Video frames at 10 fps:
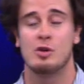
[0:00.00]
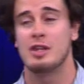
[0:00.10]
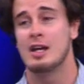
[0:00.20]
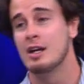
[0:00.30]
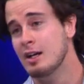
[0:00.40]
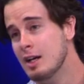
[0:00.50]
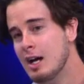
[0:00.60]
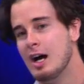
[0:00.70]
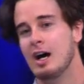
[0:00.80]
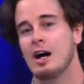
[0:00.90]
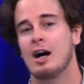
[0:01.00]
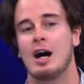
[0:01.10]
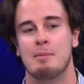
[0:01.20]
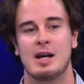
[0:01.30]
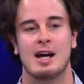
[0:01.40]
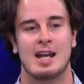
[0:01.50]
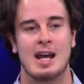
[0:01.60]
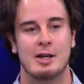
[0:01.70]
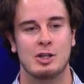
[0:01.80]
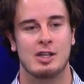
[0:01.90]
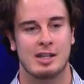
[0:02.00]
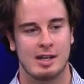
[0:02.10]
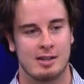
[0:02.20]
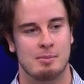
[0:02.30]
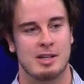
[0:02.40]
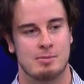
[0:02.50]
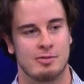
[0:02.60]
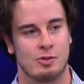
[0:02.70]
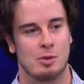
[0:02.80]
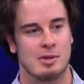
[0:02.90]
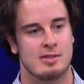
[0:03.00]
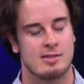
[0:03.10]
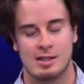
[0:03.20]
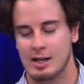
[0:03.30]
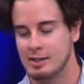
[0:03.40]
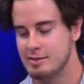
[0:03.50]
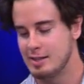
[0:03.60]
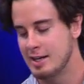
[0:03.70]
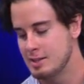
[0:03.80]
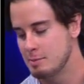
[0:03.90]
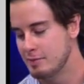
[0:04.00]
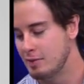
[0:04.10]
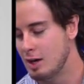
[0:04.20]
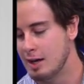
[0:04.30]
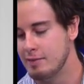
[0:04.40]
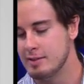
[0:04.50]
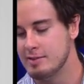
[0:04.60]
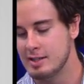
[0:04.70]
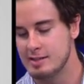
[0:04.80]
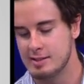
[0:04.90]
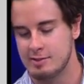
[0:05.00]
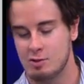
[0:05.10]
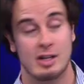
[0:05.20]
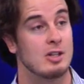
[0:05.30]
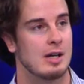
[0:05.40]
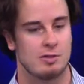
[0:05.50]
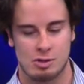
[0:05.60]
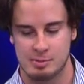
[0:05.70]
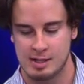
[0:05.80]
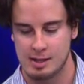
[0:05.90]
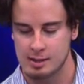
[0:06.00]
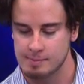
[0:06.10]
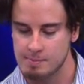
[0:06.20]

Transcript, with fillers: there uh, about how you can get the best performance uh, using HTML5 and CSS3 and JavaScript together.